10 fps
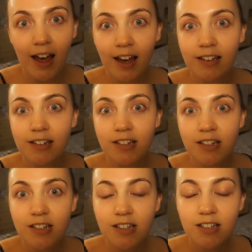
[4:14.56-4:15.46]

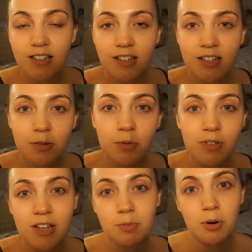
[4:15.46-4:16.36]
and some
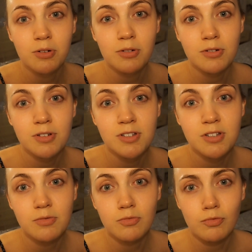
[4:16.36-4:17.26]
of these
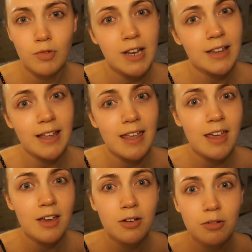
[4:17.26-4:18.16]
products
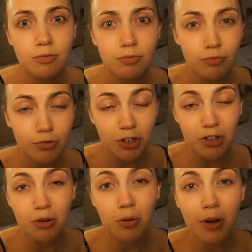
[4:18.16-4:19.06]
really
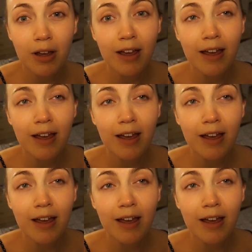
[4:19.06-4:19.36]
do